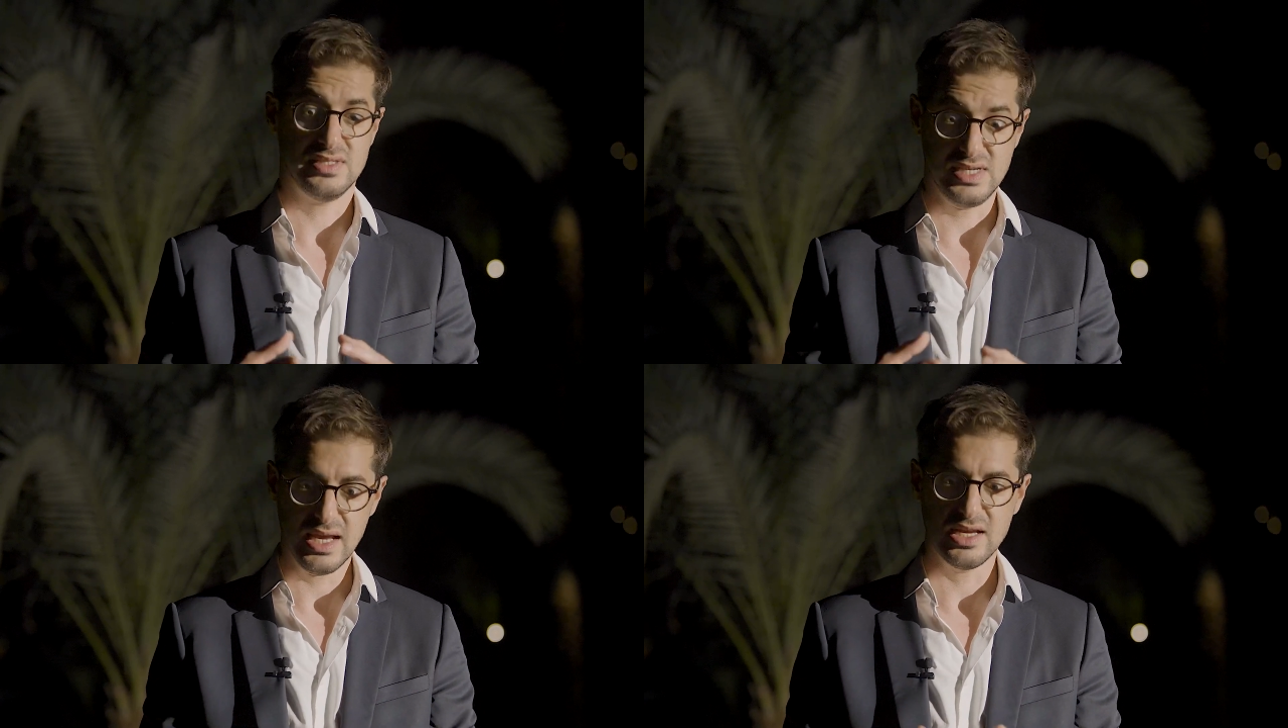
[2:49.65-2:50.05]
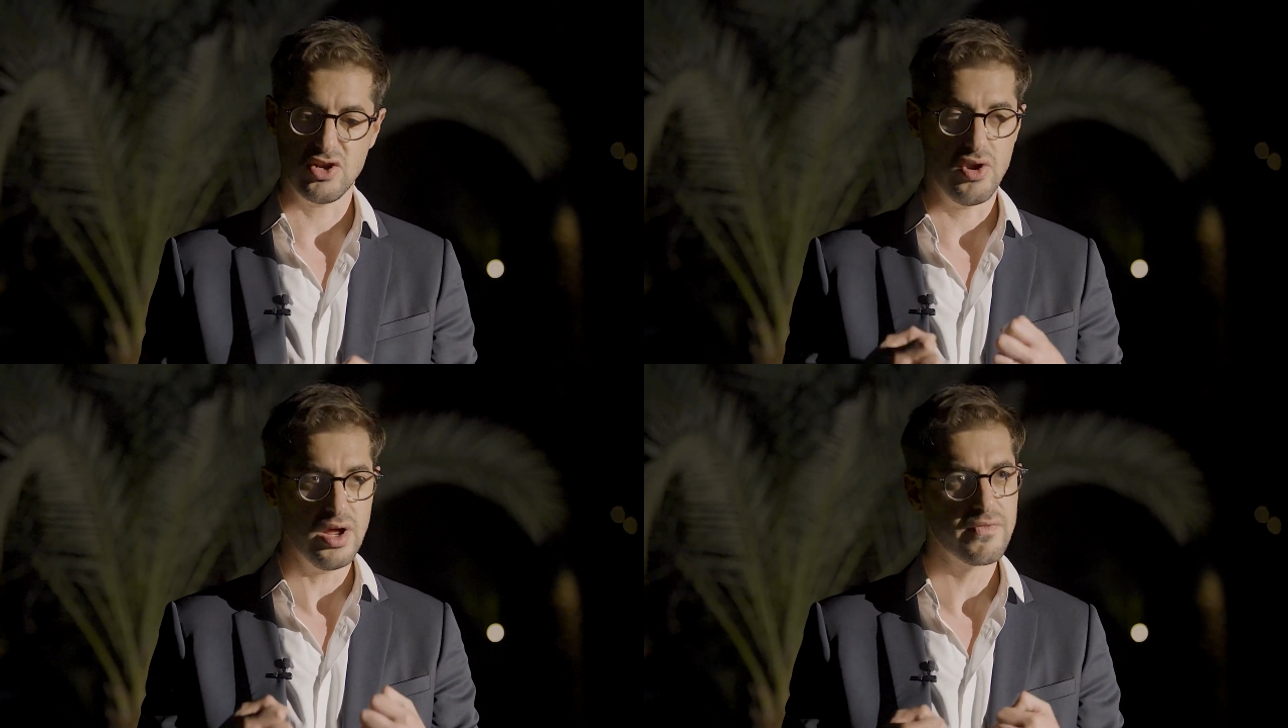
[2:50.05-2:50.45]
take it,
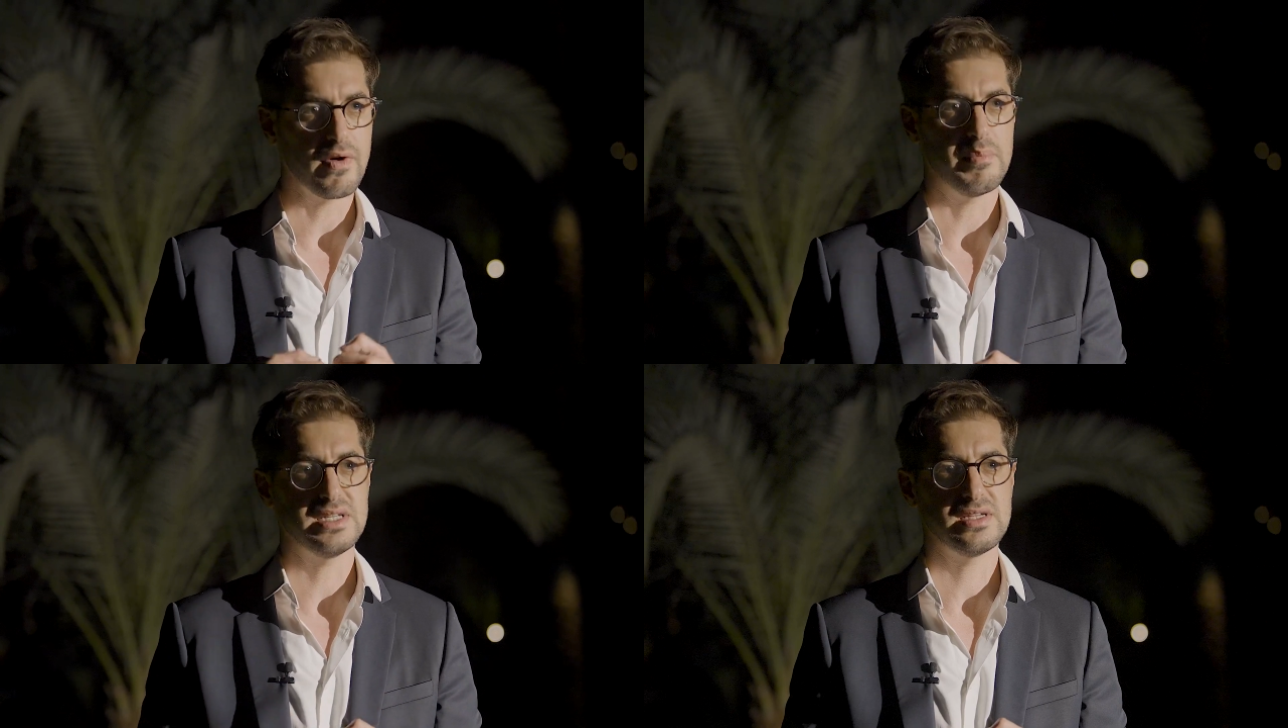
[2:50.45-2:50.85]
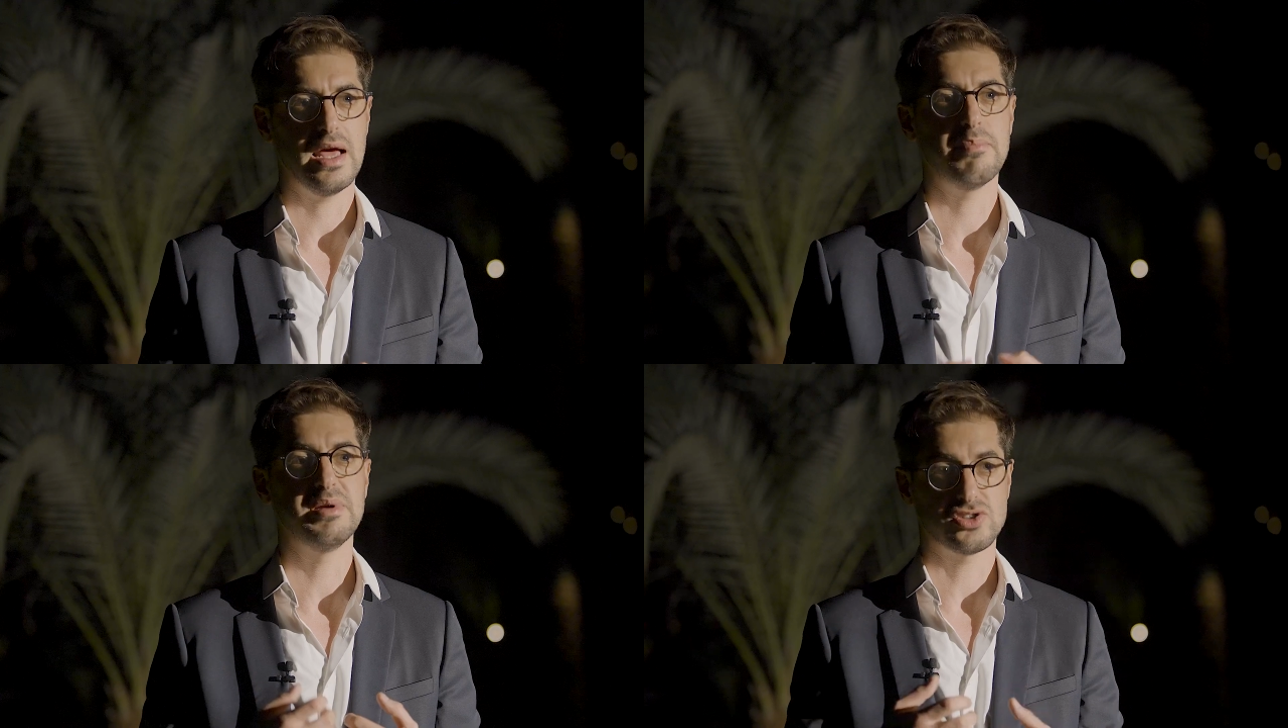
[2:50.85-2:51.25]
learn from it,
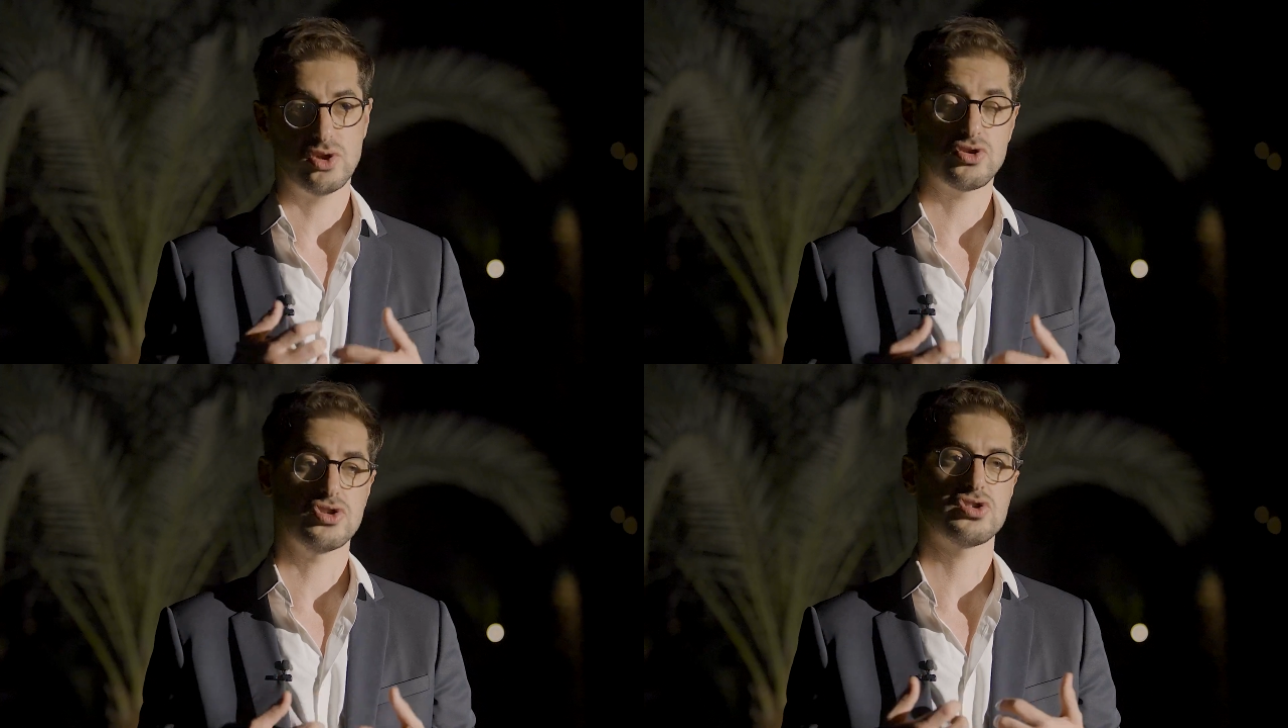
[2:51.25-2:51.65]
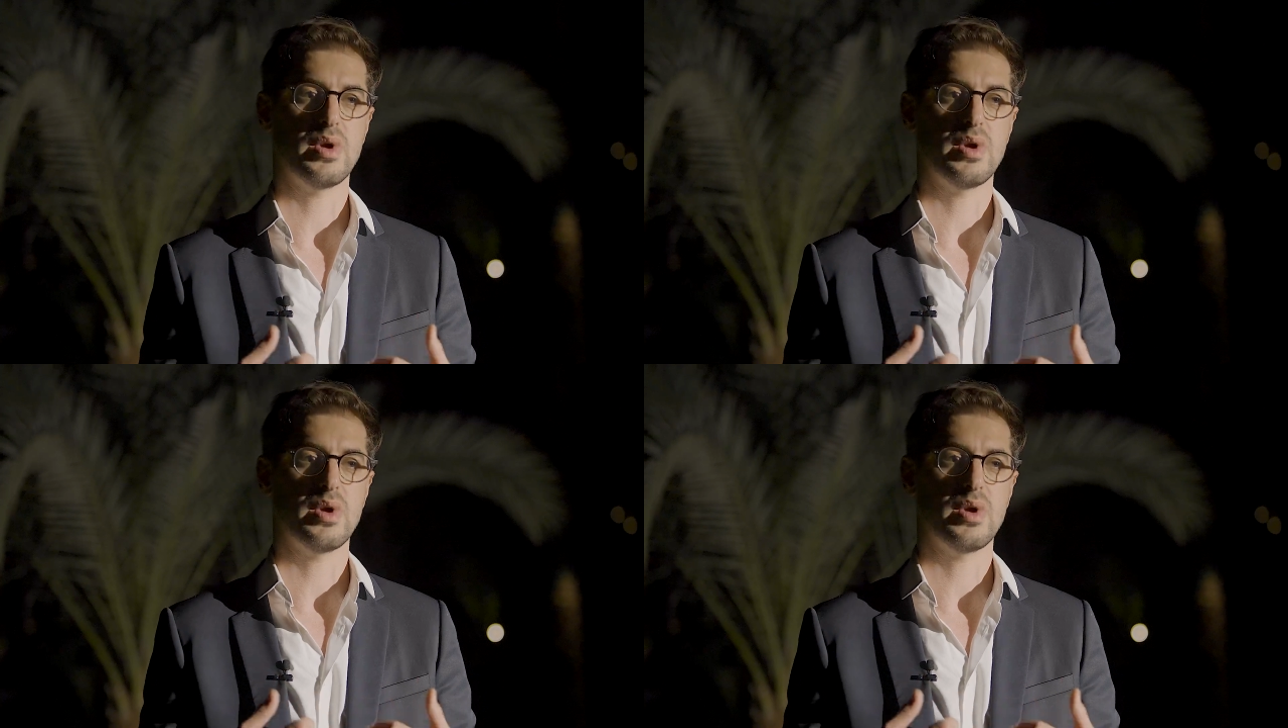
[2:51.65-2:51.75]
and build solutions